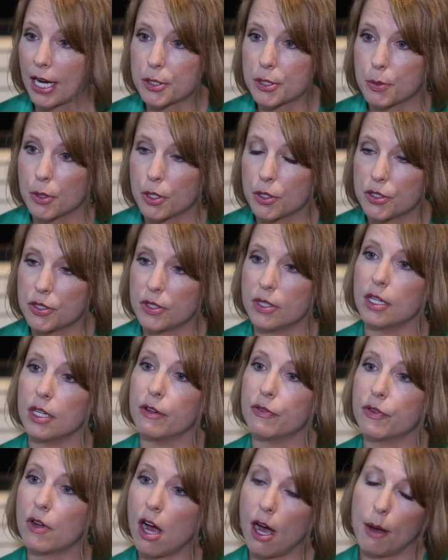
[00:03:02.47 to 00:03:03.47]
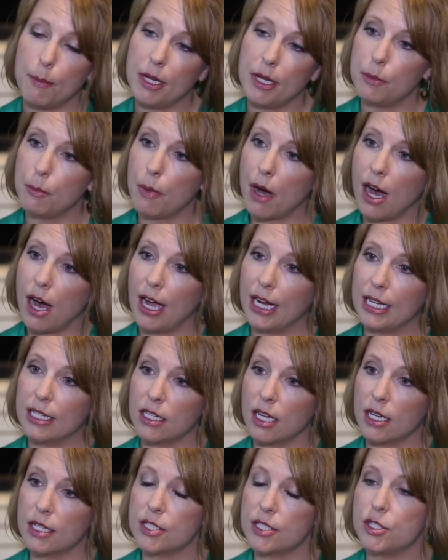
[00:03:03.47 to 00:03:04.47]
experts that have come in behind
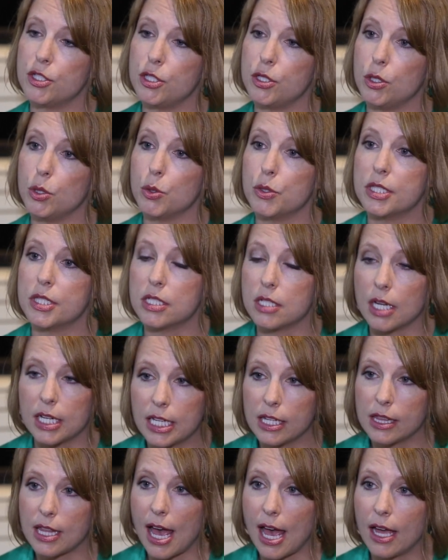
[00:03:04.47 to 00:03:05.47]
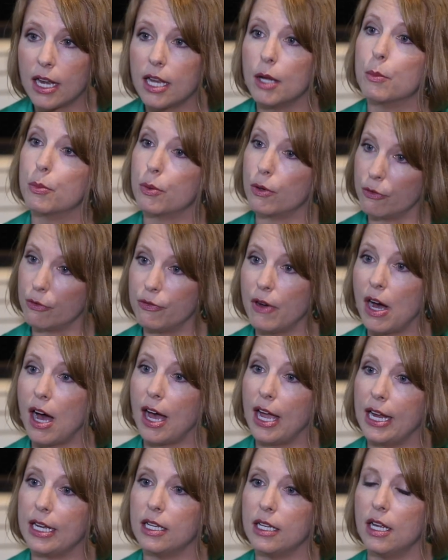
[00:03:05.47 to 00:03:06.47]
us to study that and
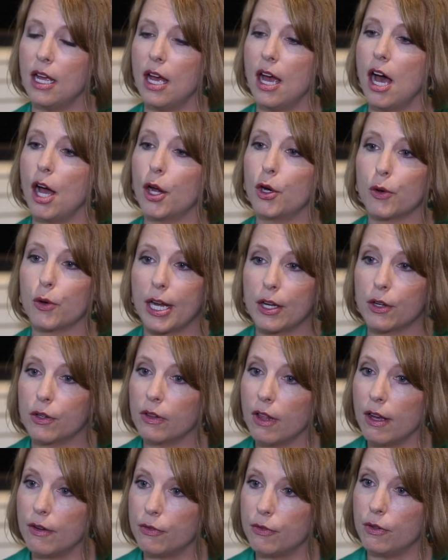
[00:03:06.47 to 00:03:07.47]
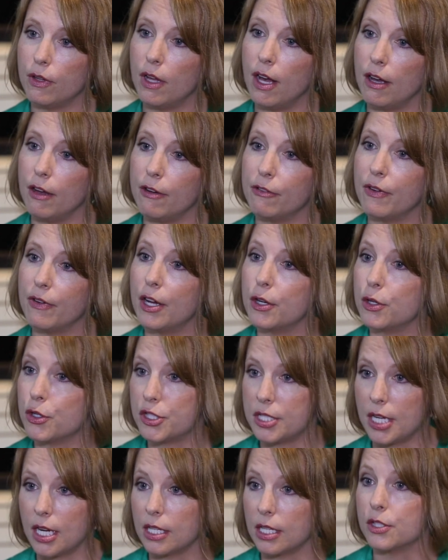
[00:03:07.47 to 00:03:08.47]
provide a greater level of
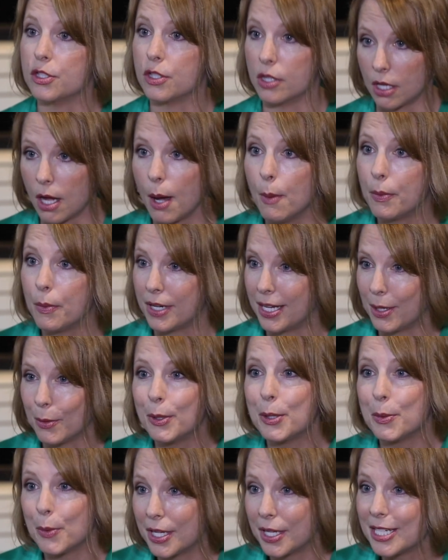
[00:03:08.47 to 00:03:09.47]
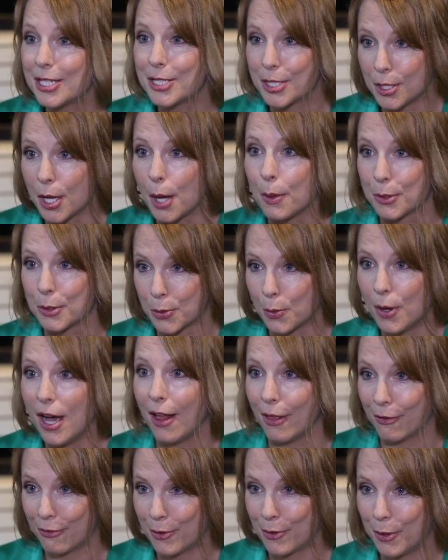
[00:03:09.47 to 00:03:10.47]
understanding to the company. We wanted to know as
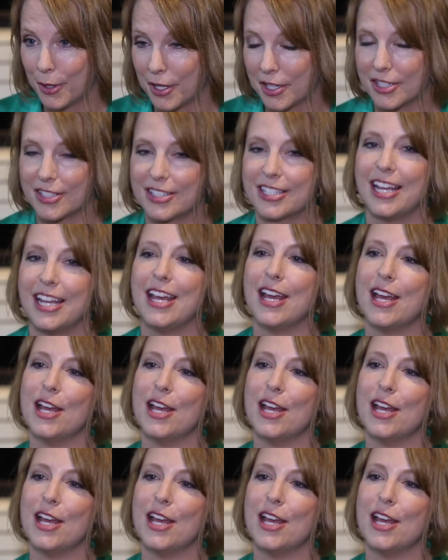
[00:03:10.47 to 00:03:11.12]
well, of course.